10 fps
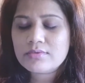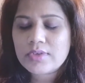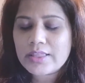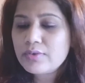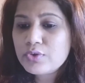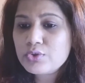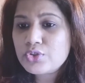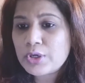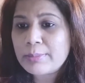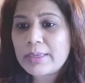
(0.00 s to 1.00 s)
in the
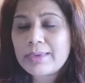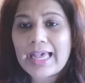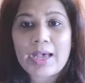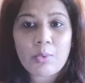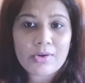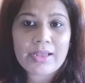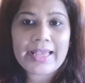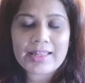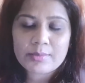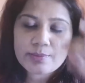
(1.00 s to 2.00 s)
future, maybe I want to
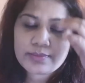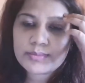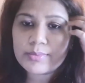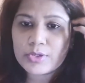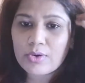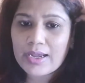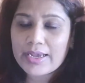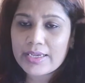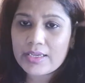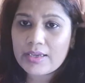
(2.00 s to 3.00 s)
help. You know,
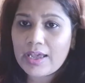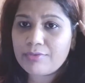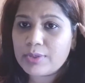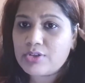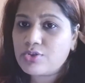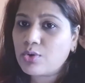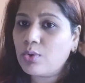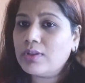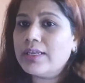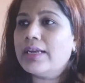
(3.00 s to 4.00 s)
I have been
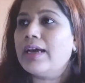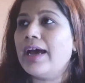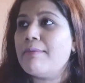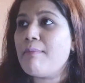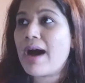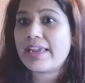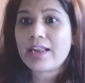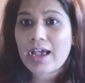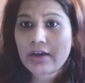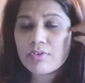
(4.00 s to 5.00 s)
told that I might
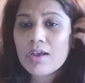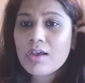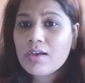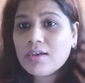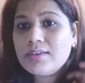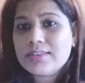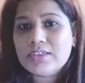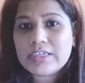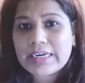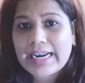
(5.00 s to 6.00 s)
have
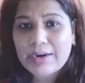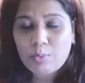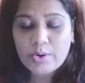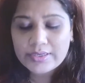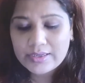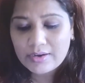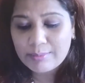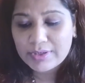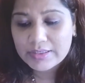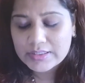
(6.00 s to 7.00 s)
certain clairvoyant
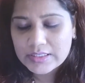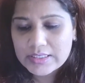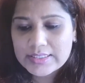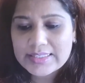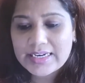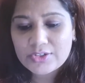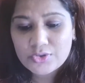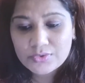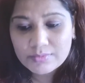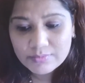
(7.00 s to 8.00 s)
abilities and I
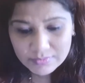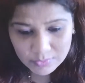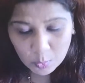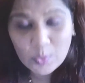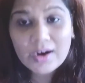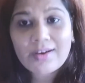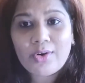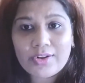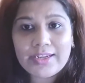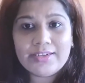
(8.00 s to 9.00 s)
should work
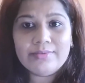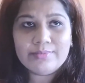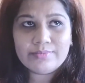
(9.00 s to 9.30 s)
on it.